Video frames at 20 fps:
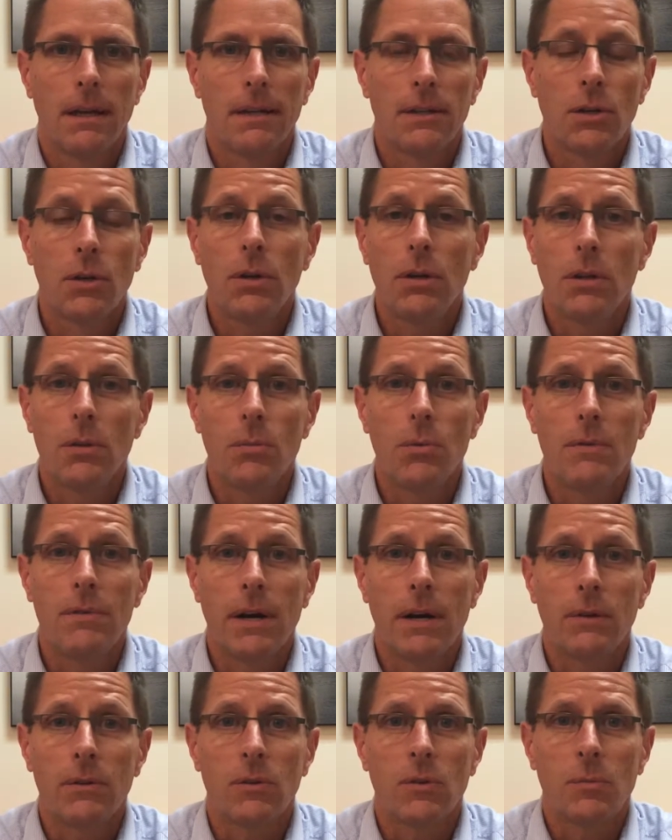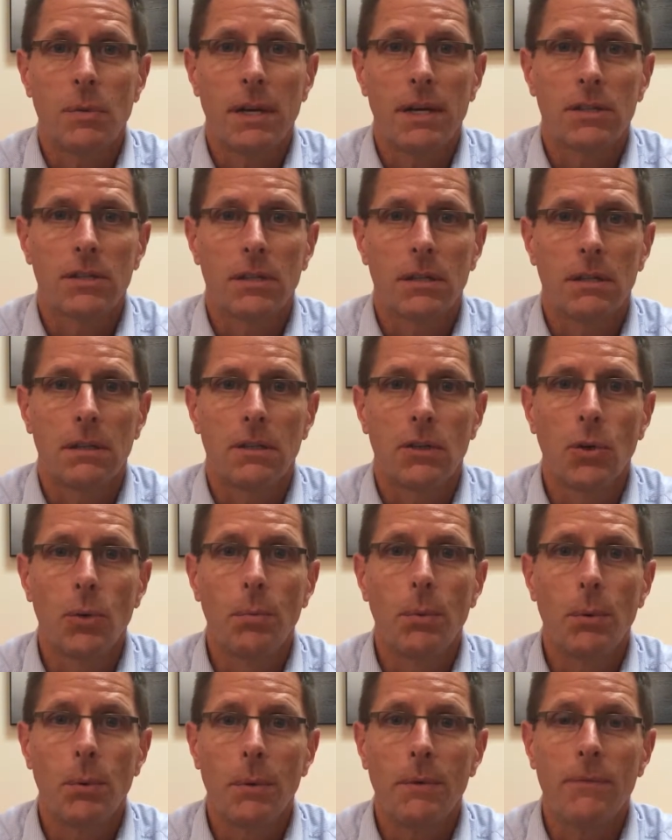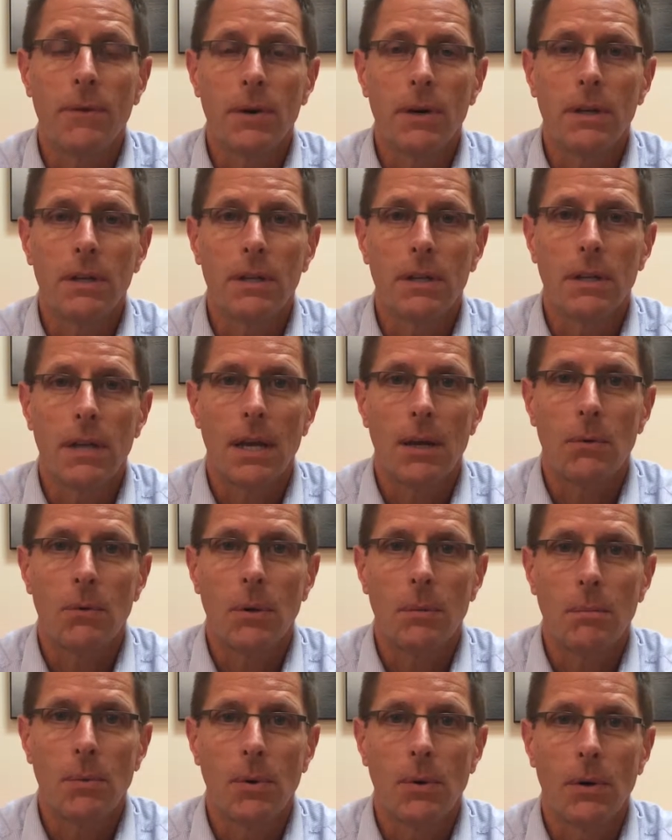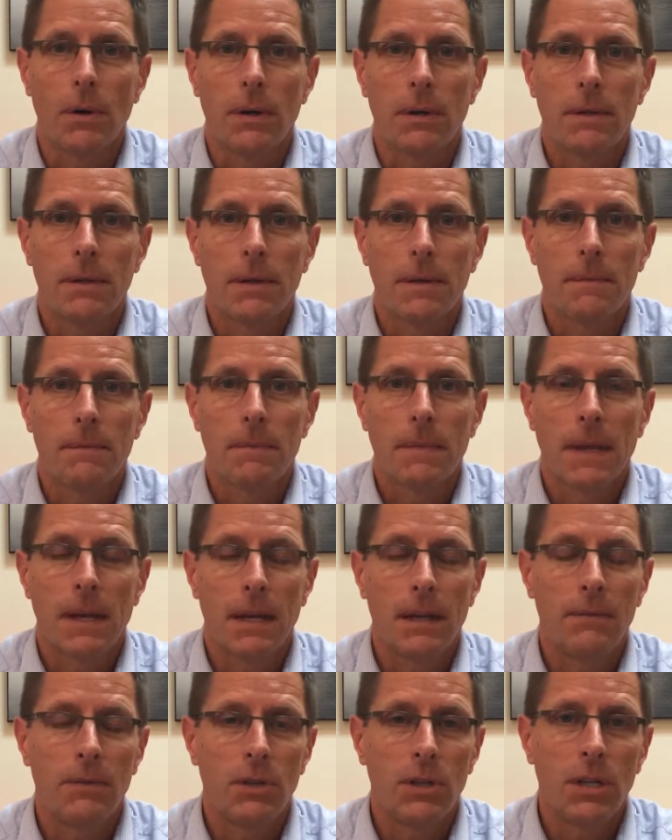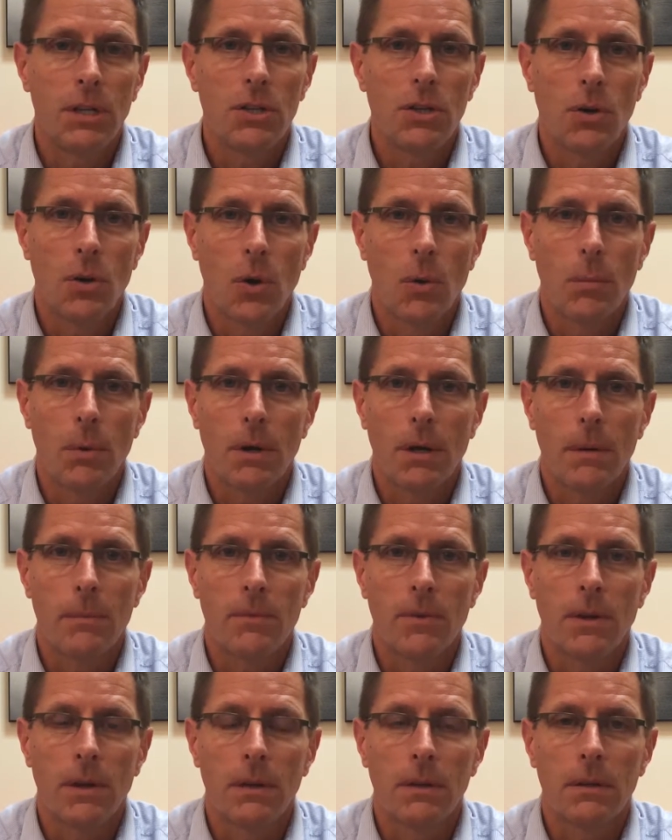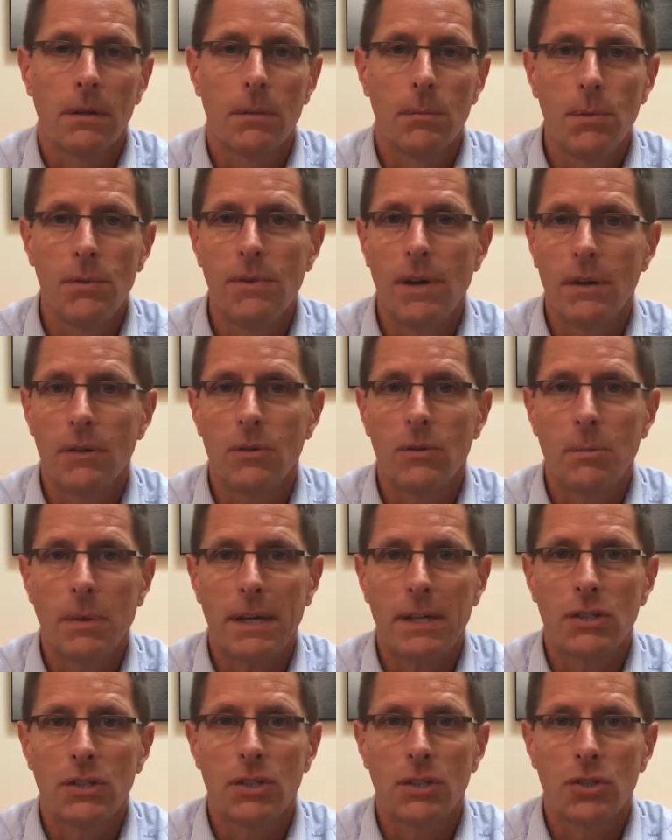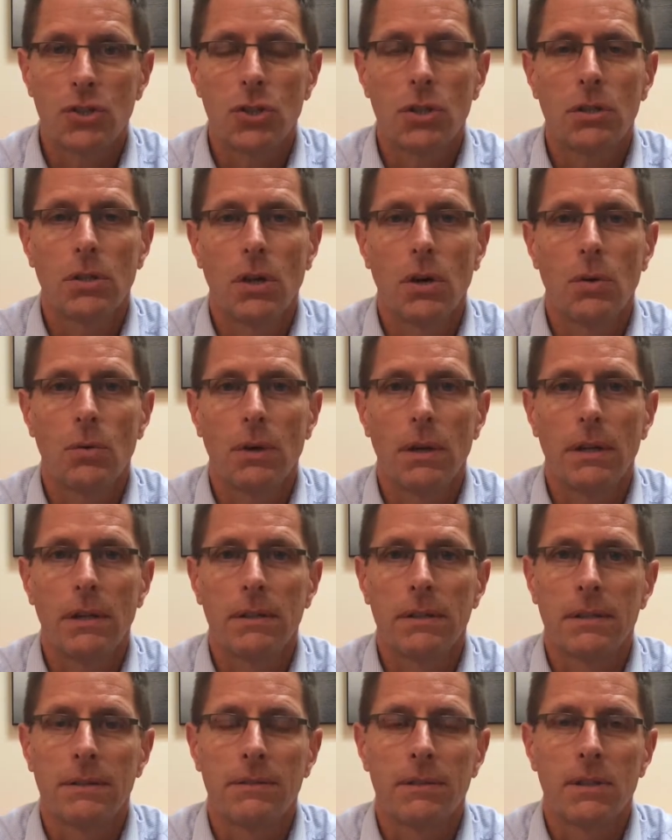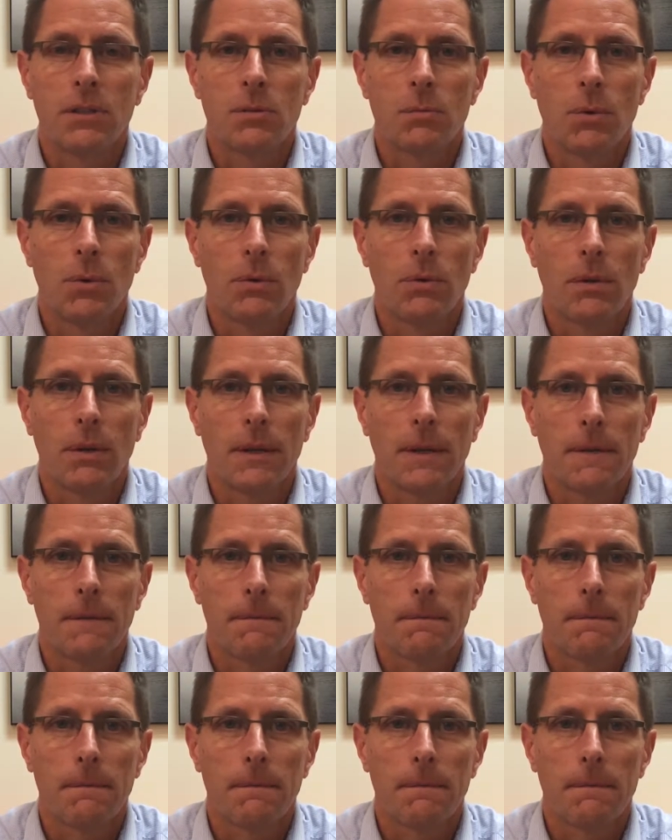During the move-out inspection, you'll be referring to that report, and if you did your homework up front, the move-out inspection should go relatively smoothly.